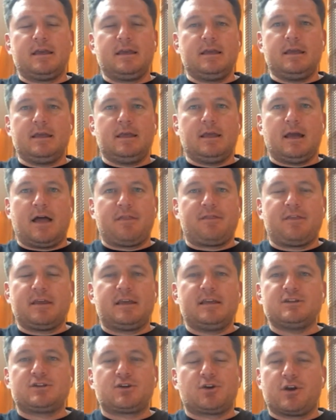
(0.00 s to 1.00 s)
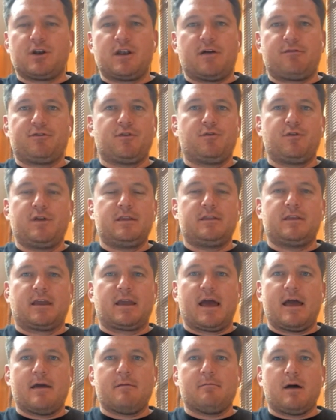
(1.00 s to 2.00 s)
think he's good enough to
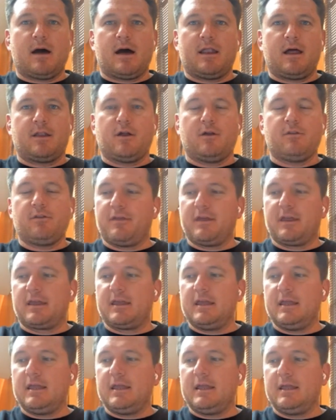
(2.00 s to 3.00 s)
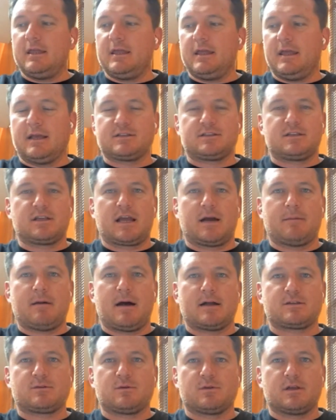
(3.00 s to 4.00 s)
read the game. I don't think he has to
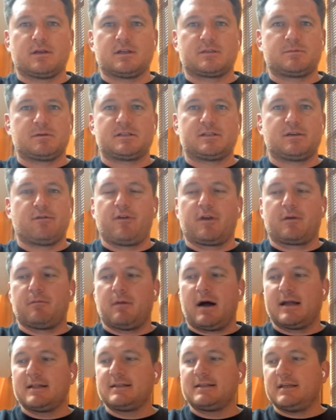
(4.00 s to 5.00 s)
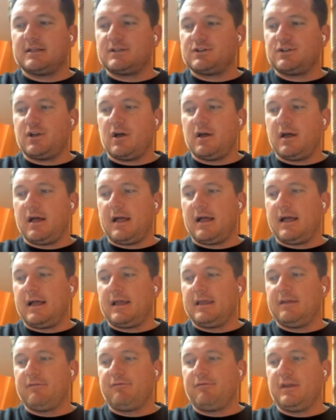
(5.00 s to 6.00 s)
come out with a specific mindset. You
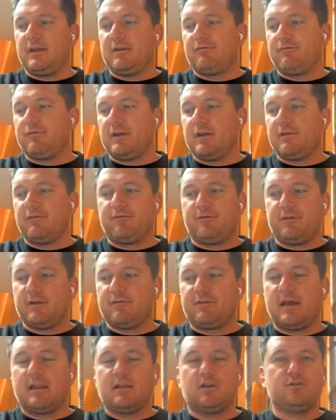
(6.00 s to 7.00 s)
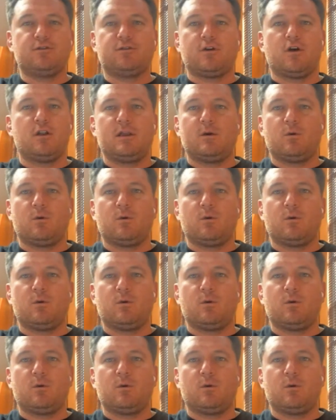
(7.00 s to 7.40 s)
know, if they lose